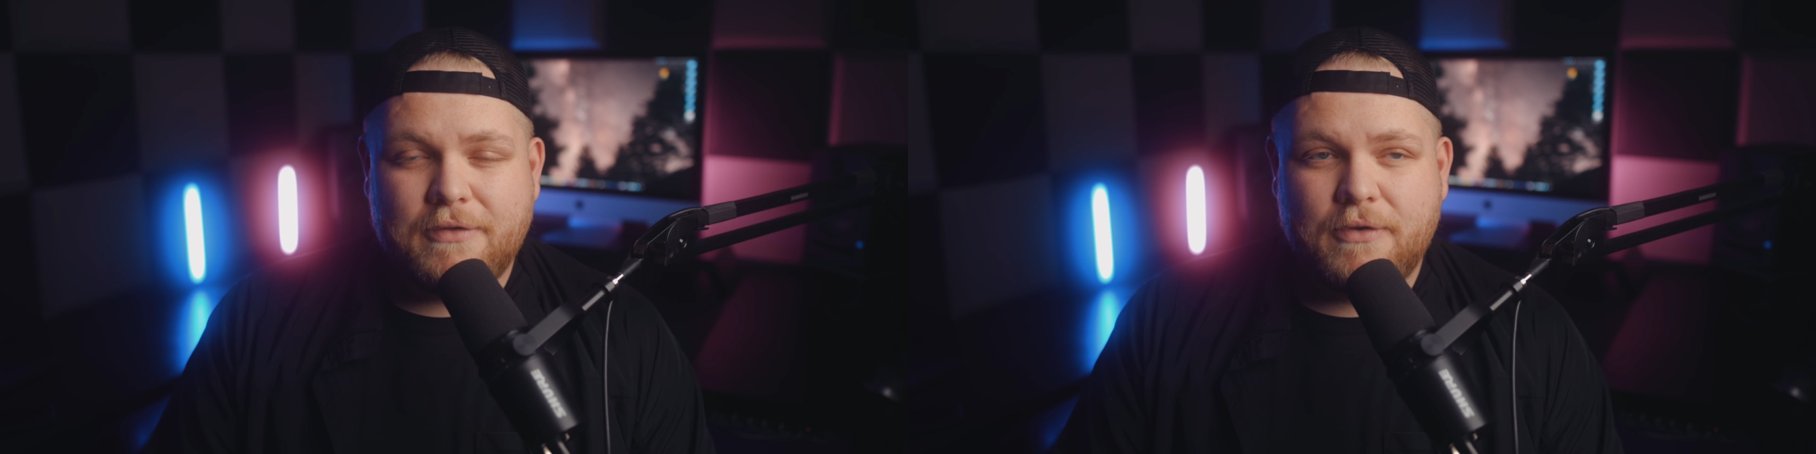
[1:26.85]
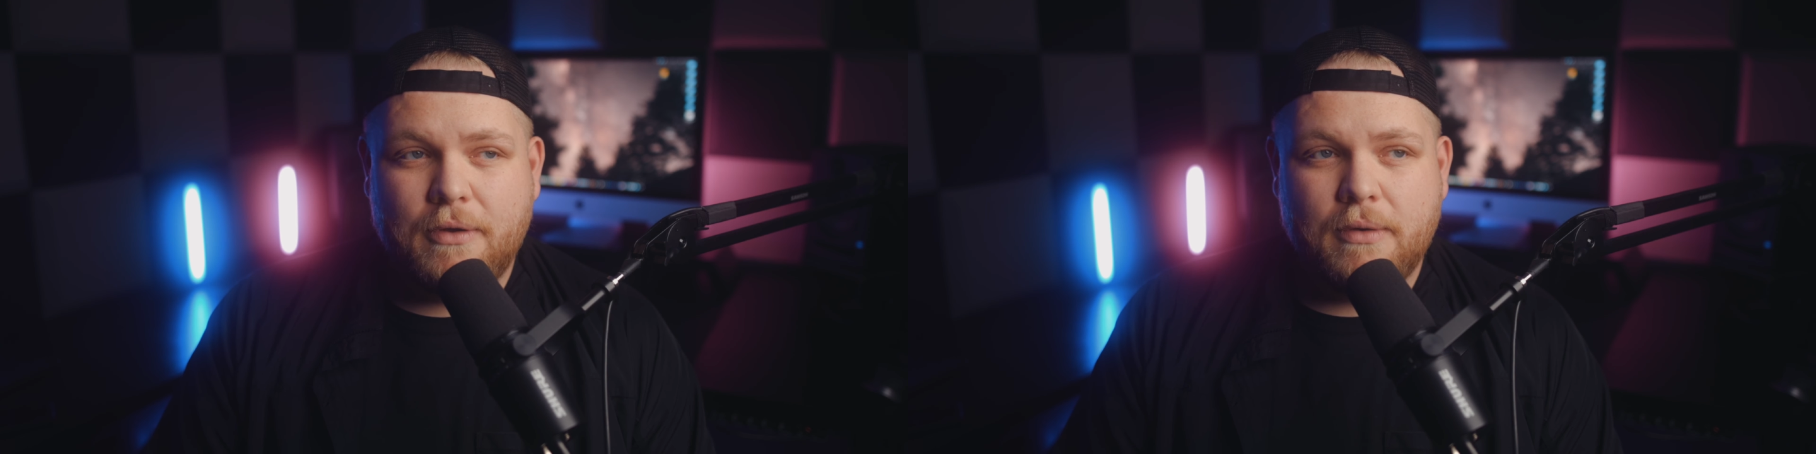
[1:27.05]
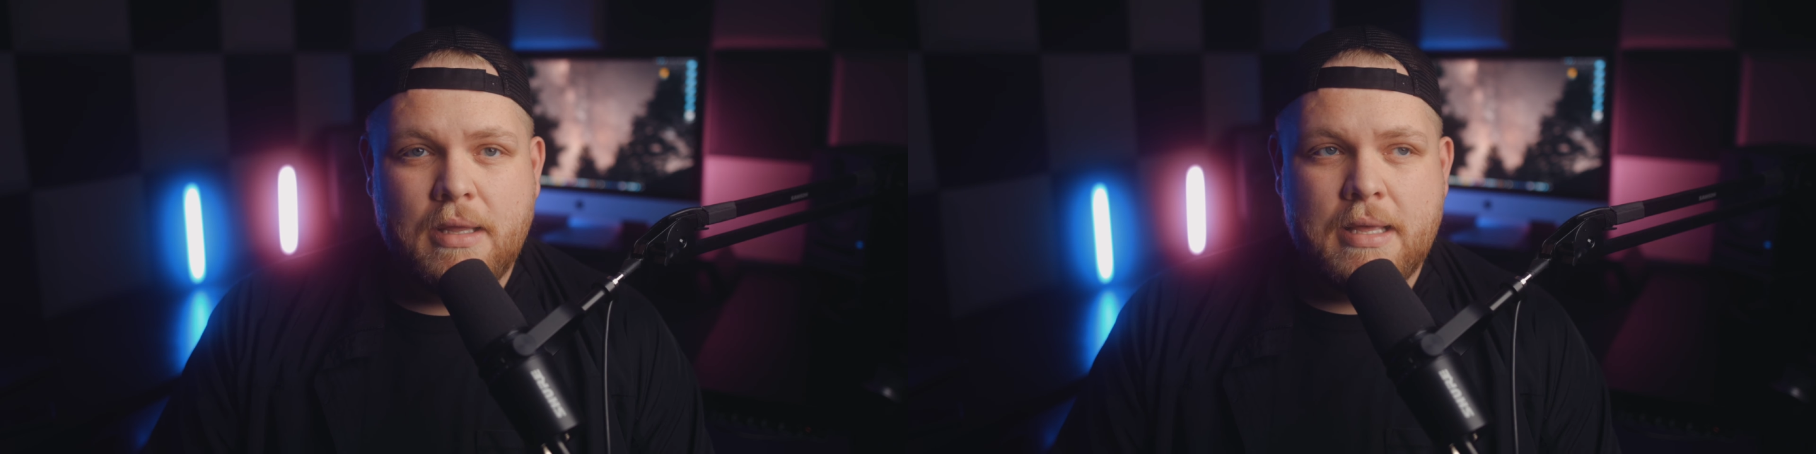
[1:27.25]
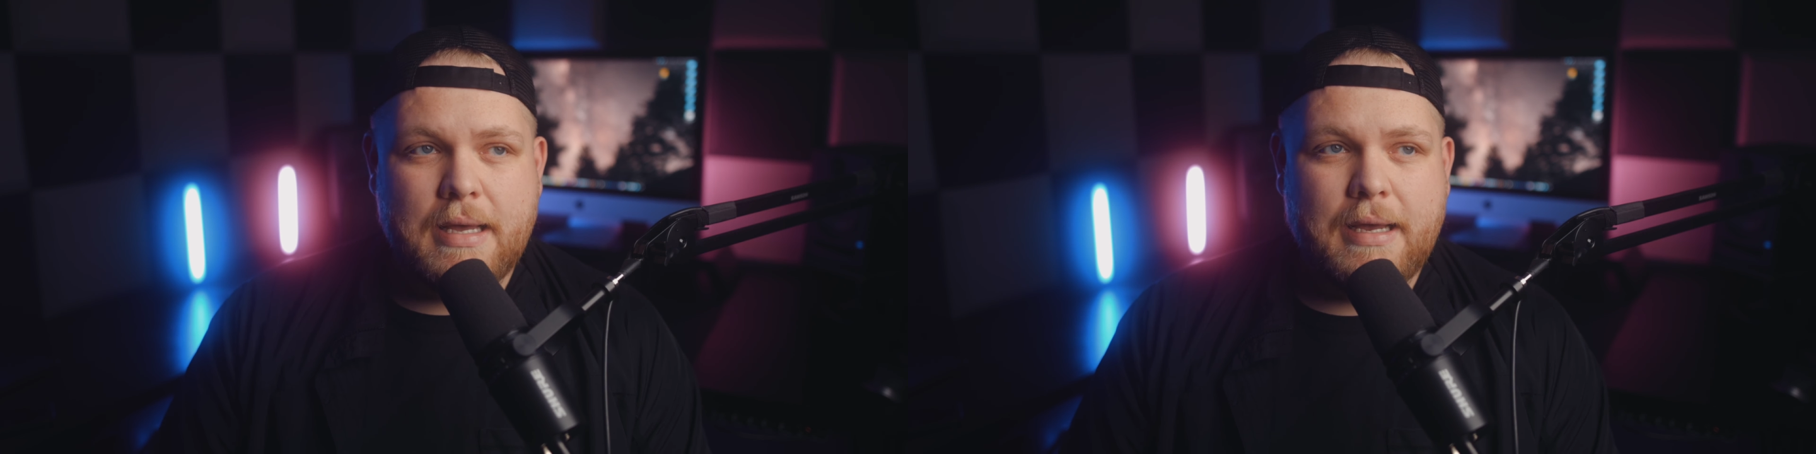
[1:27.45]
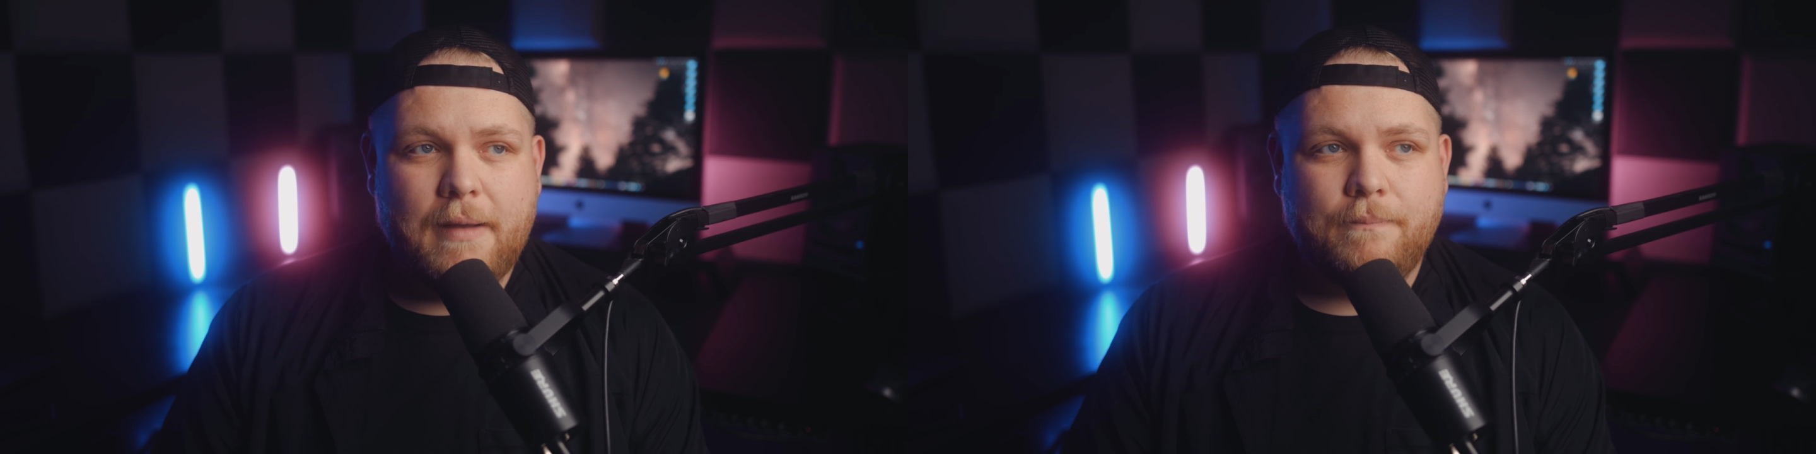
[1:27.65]
So,
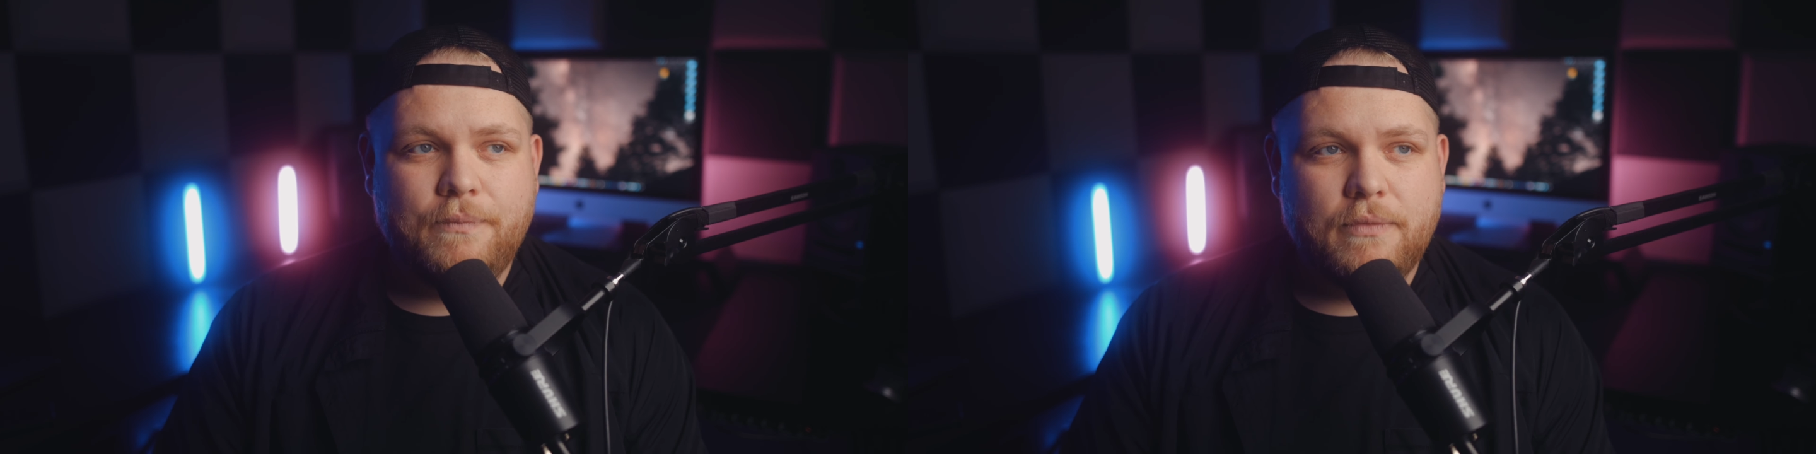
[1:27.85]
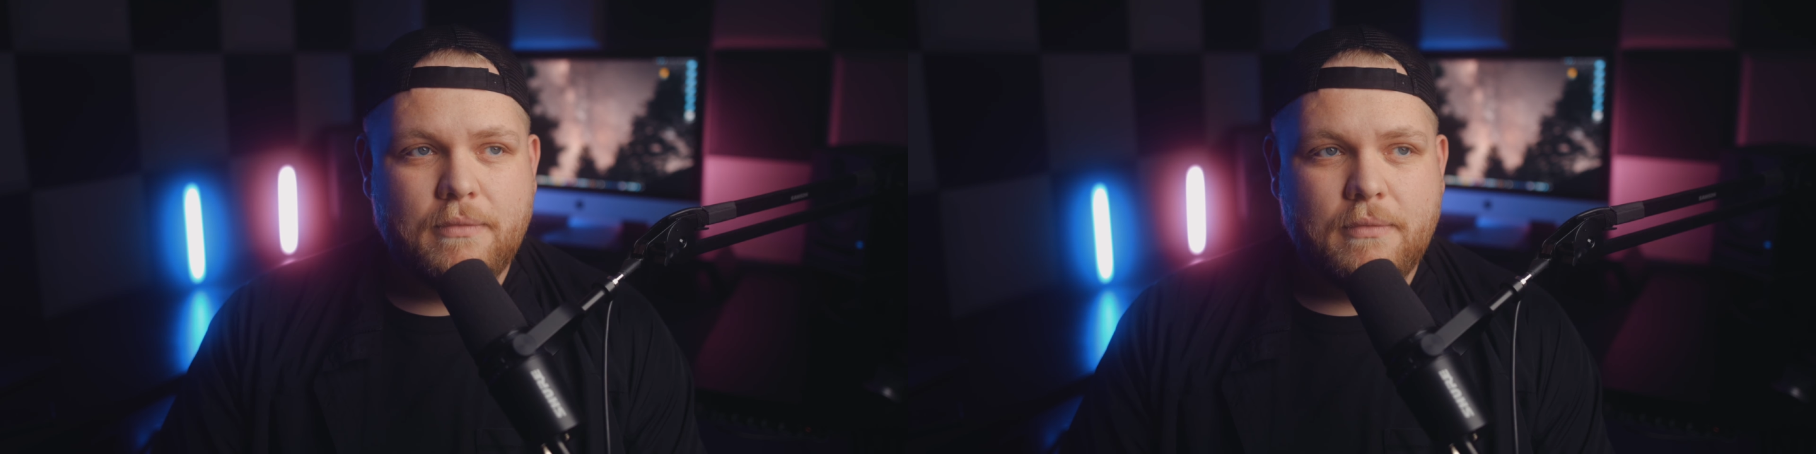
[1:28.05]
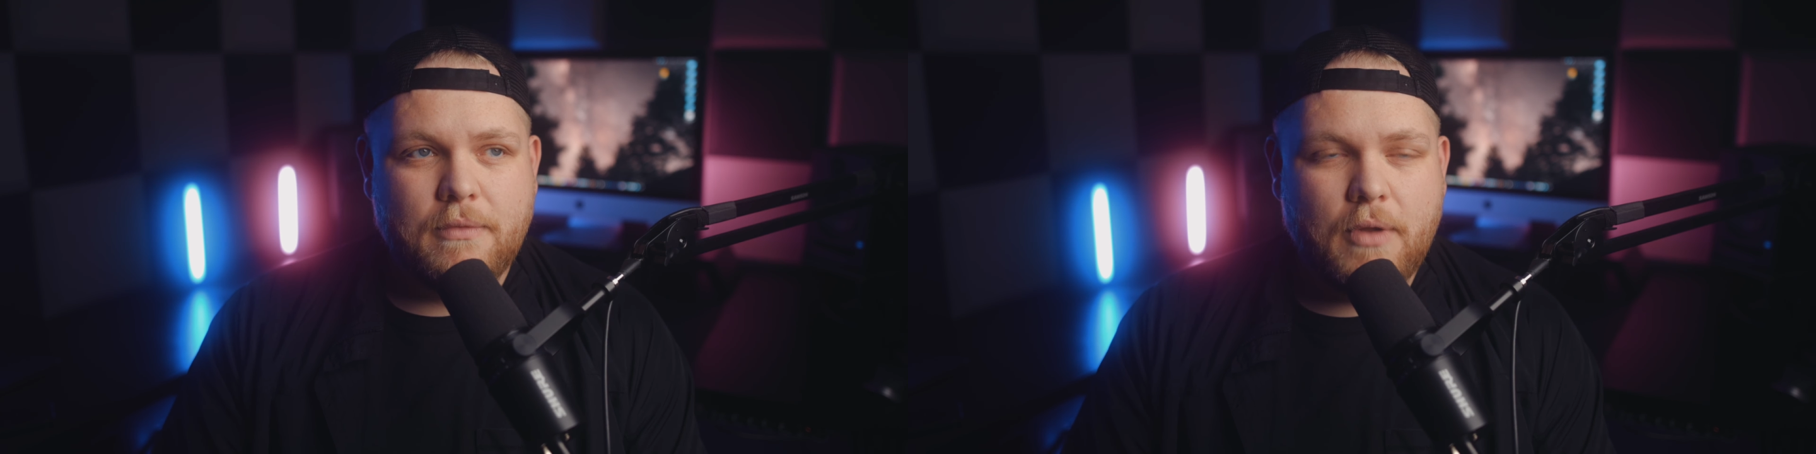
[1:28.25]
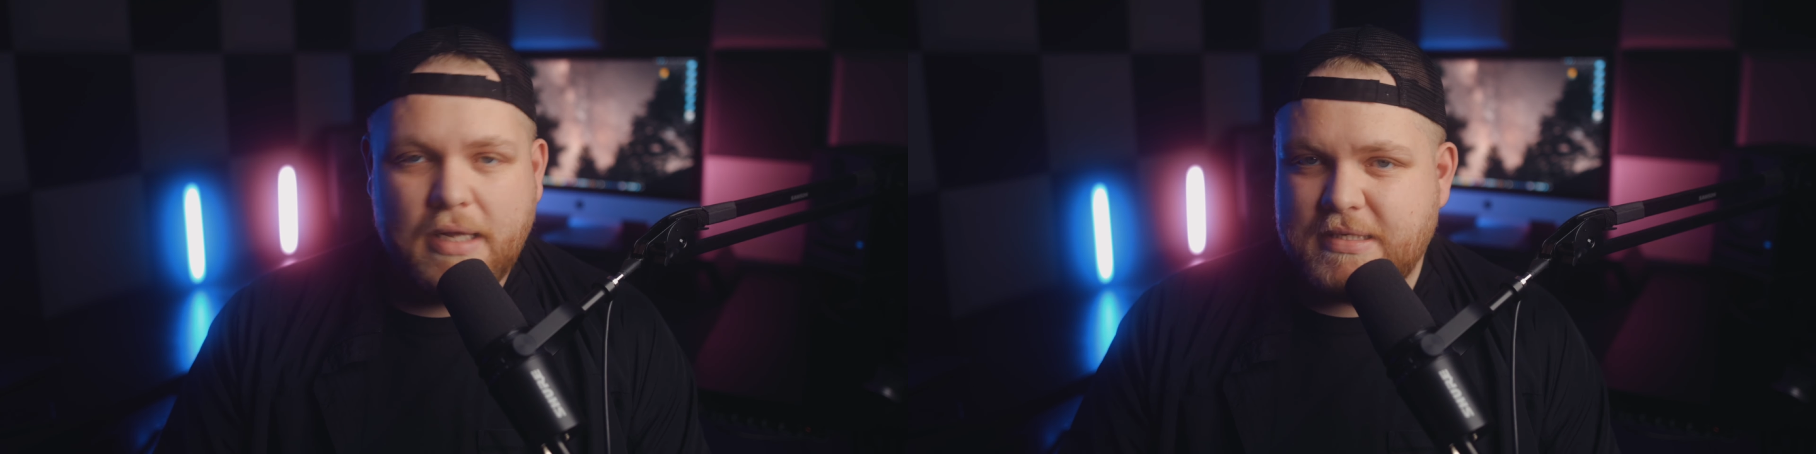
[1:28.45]
a